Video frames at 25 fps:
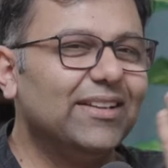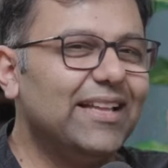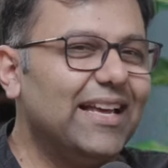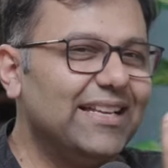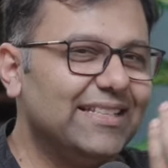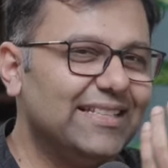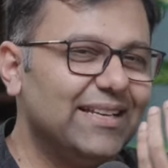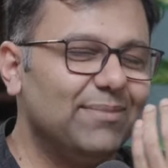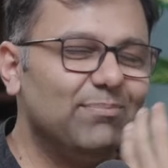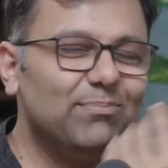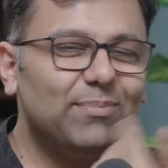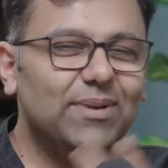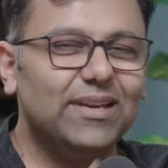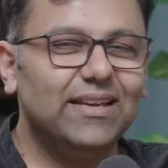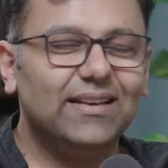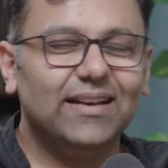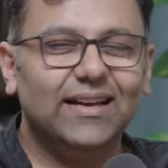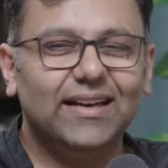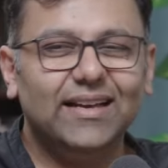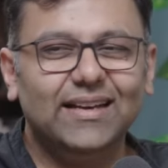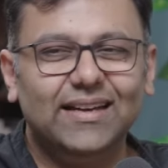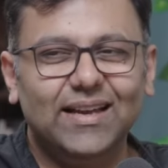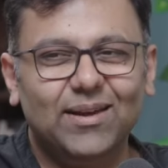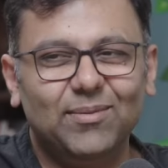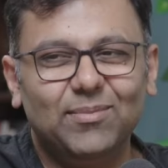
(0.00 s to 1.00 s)
with S M B,
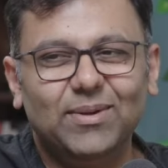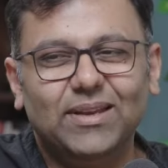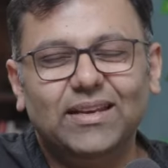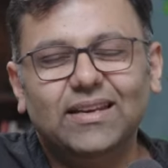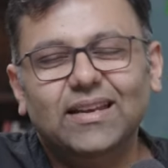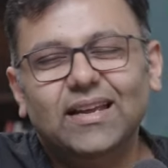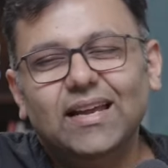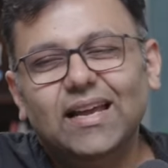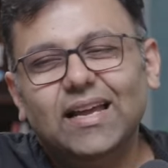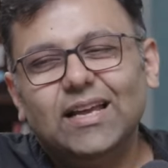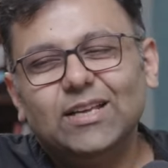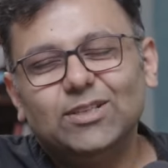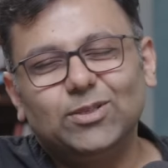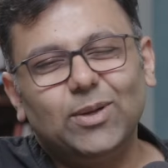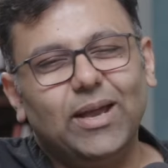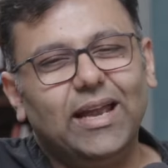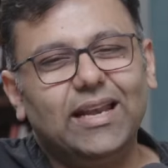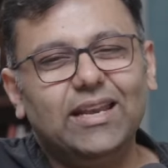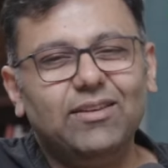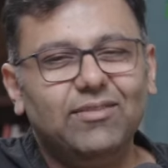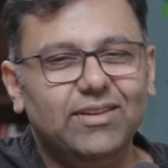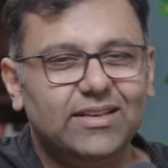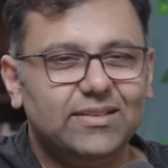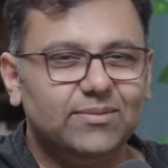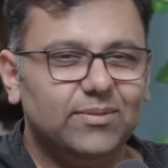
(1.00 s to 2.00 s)
right? Yeah. I mean, so
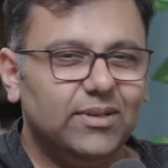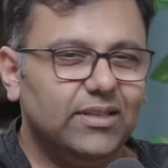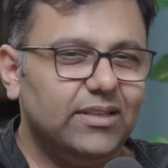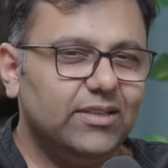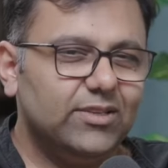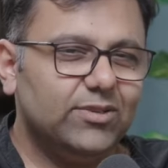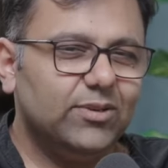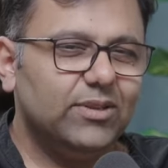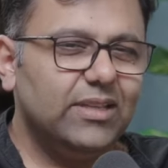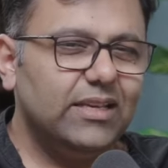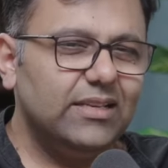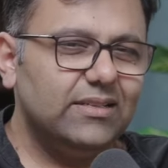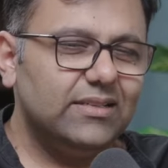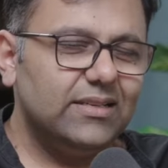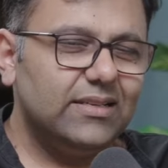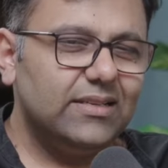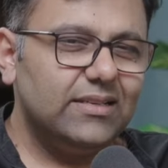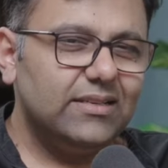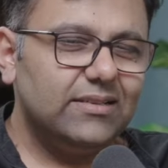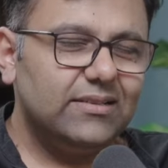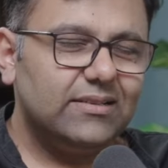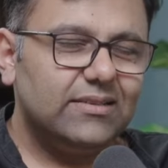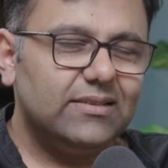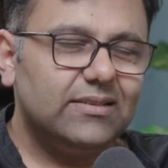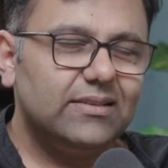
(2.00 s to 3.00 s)
anyways, so these are
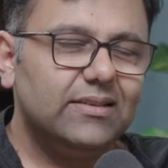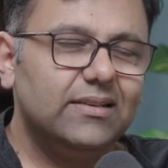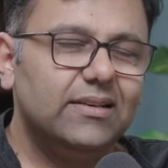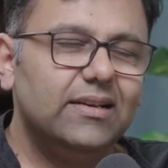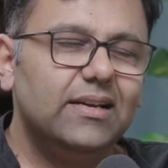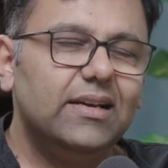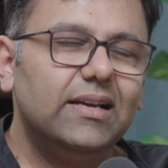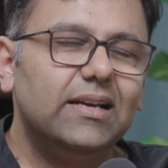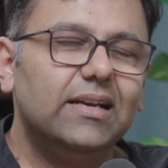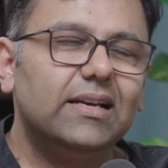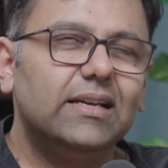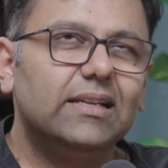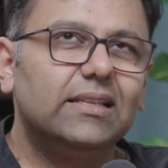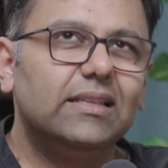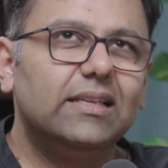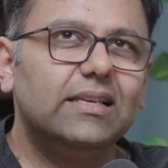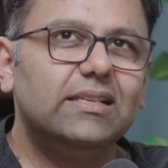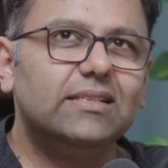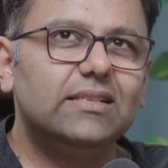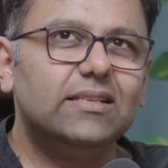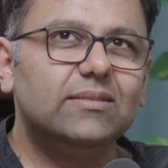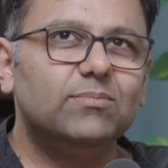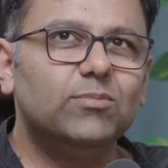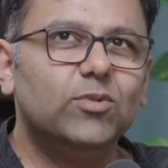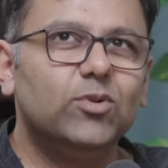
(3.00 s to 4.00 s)

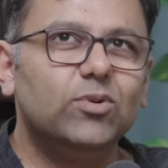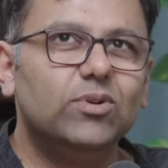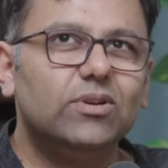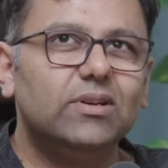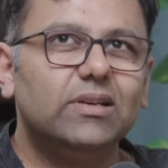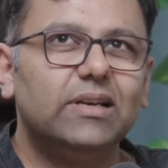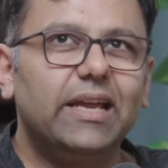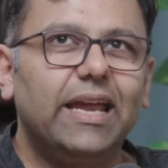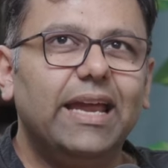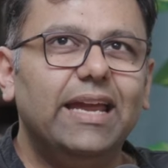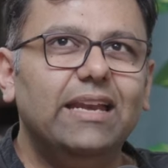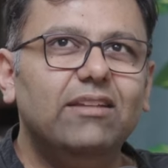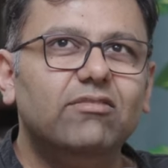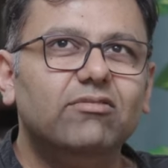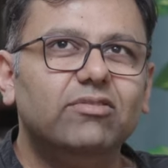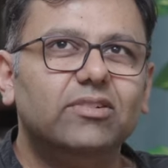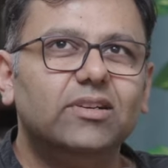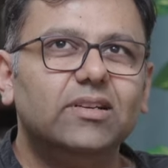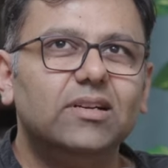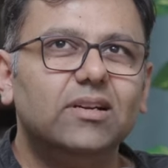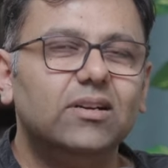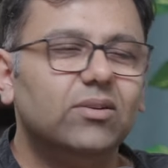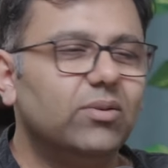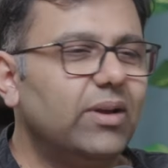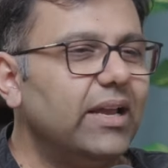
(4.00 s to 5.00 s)
these are more
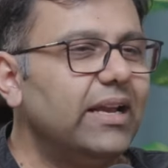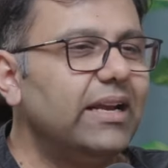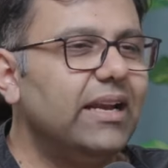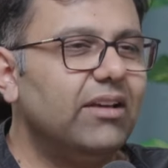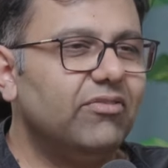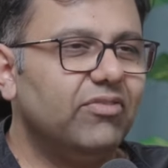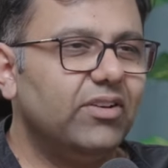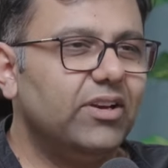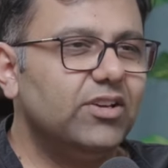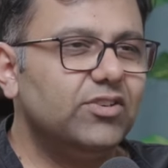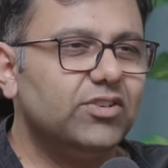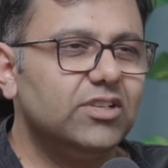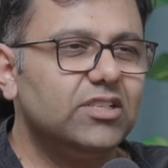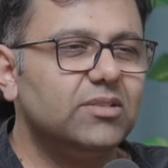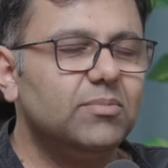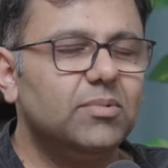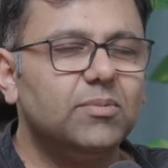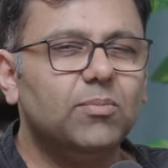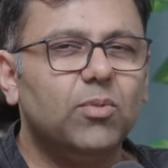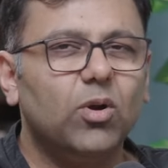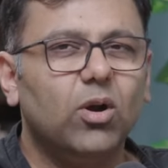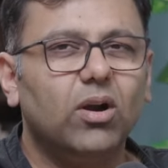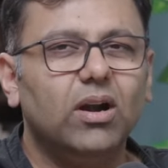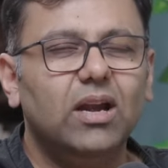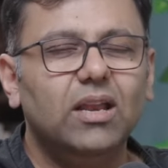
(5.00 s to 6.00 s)
inward-looking definitions,
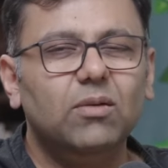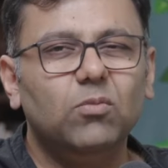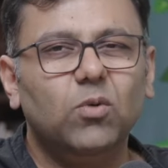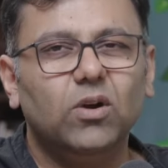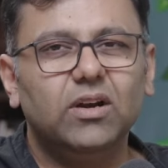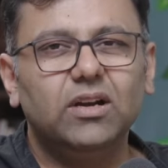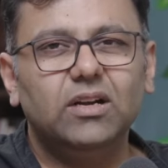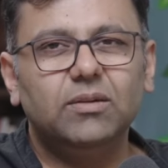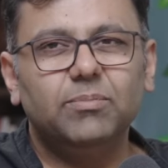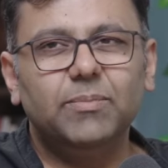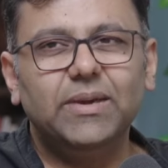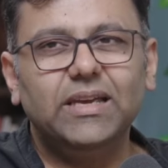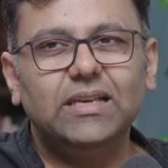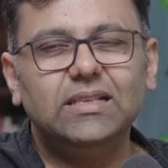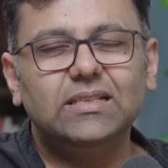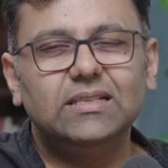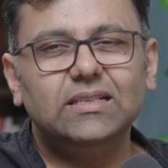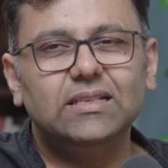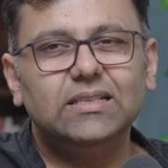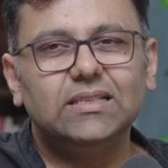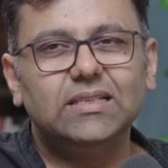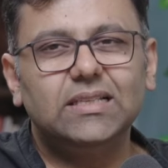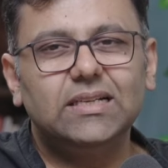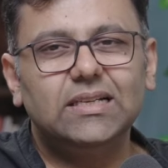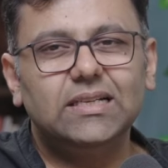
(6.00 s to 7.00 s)
but broadly what it means
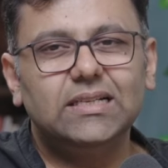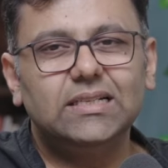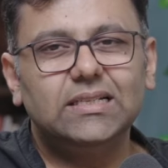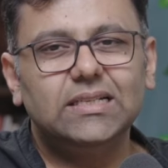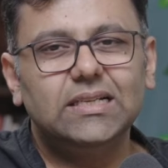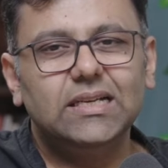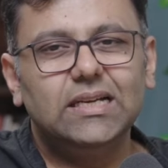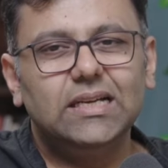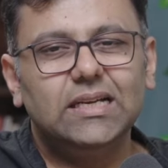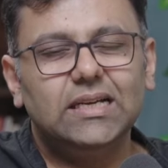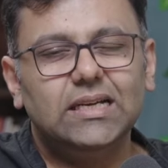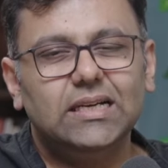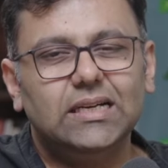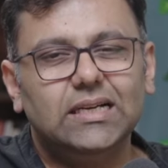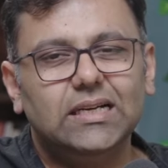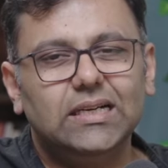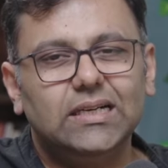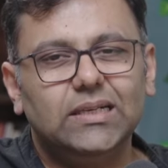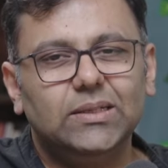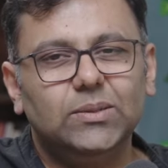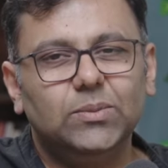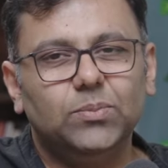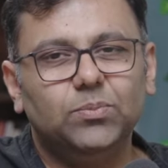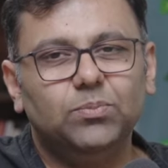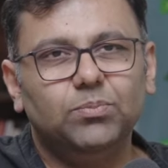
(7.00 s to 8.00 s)
is that
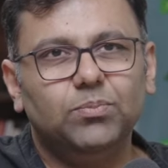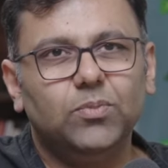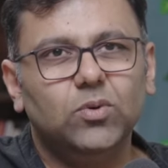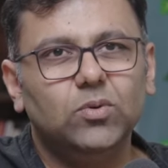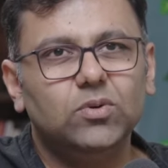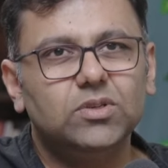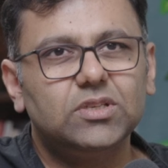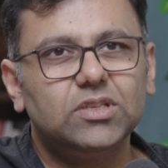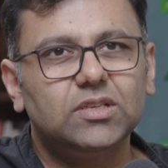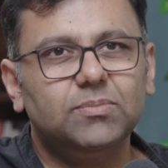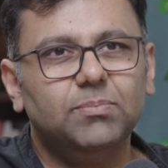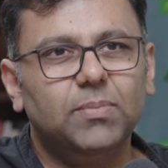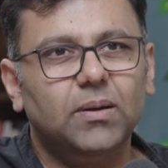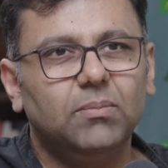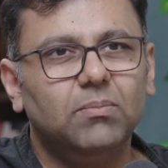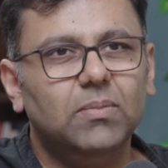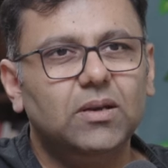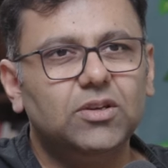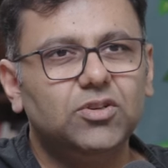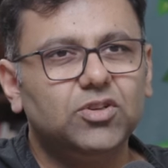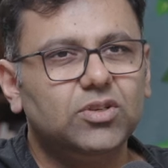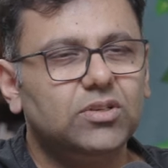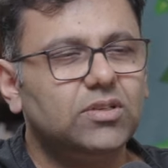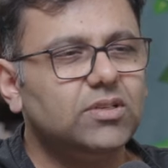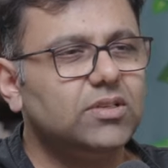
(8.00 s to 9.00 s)
uh, most
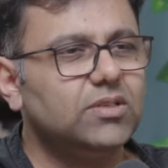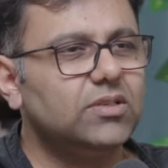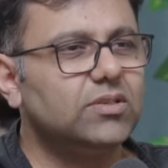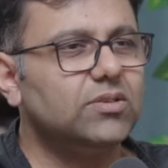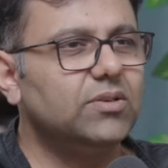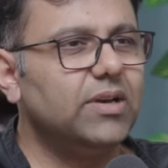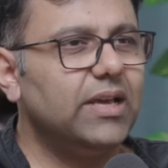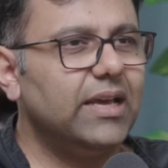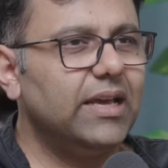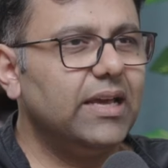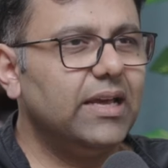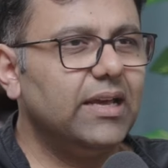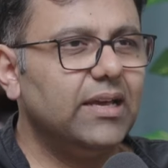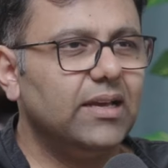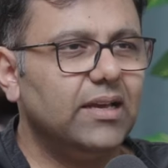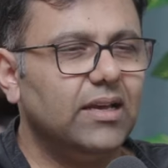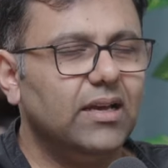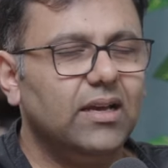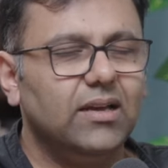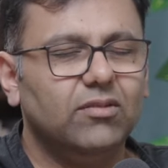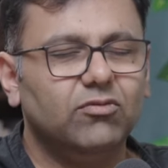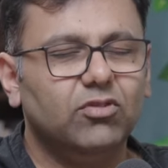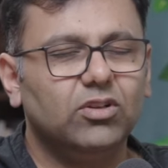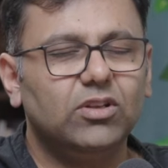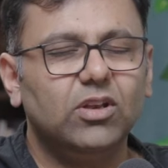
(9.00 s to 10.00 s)
publishers today,
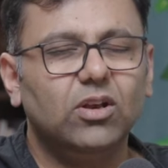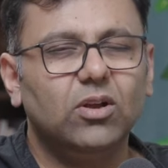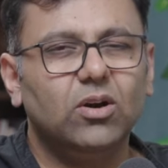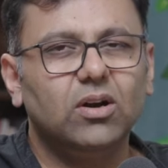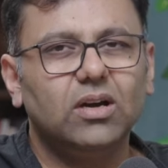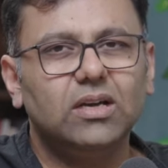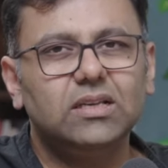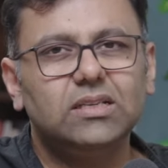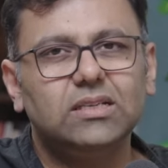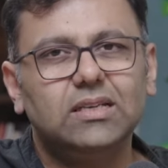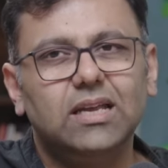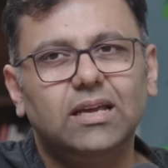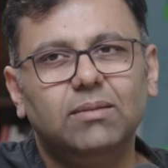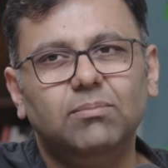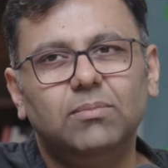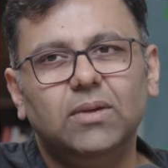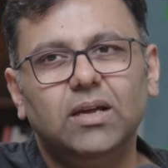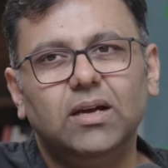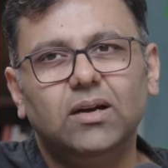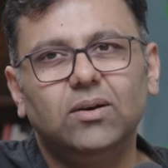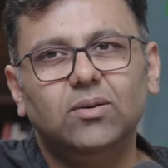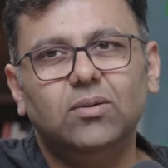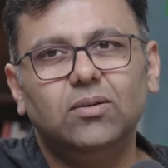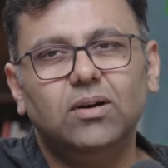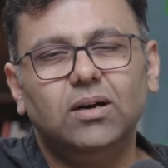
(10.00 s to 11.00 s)
uh, for the longest time
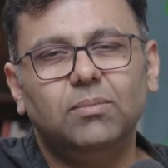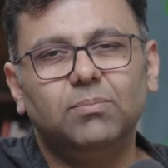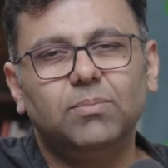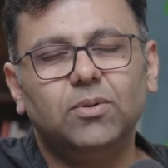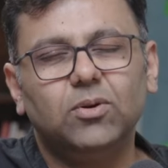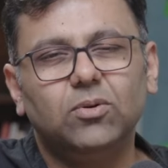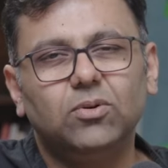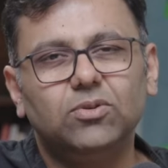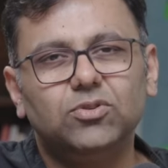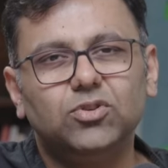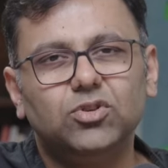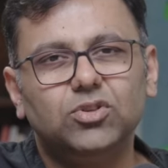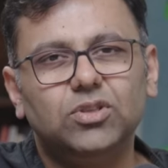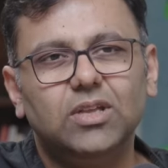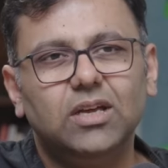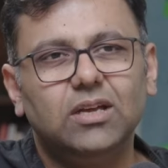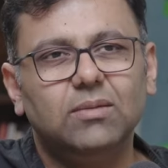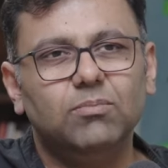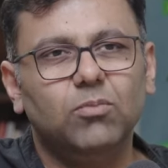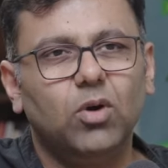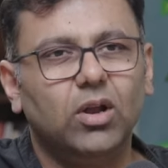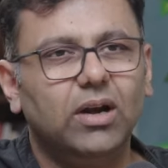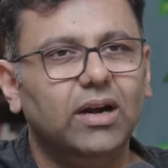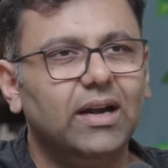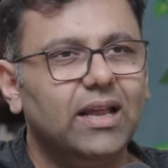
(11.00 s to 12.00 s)
now, approach
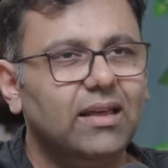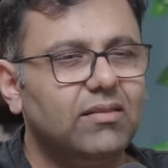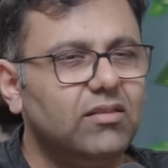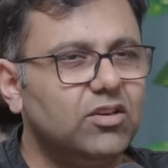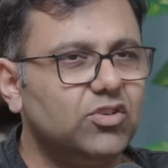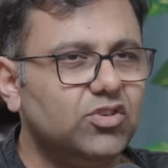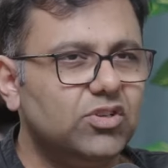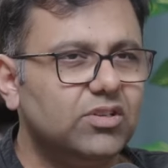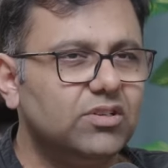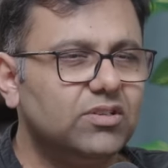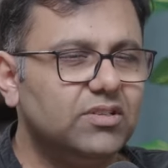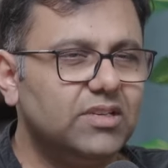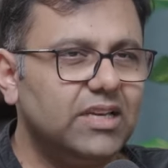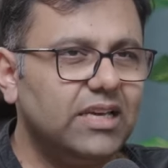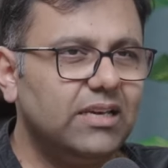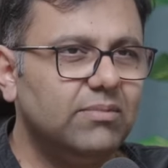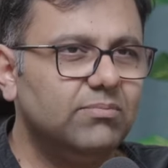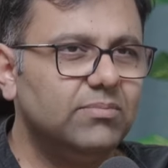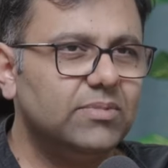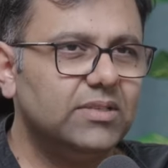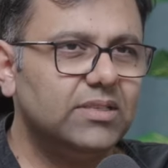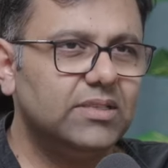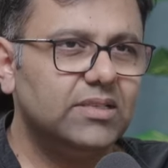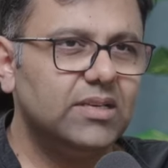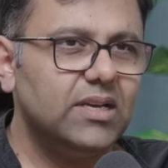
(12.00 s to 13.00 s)
their monetization
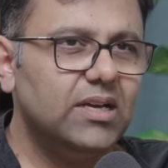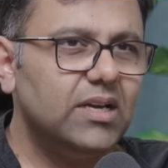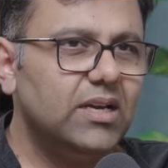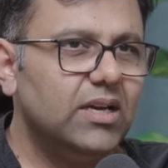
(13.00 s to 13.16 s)
teams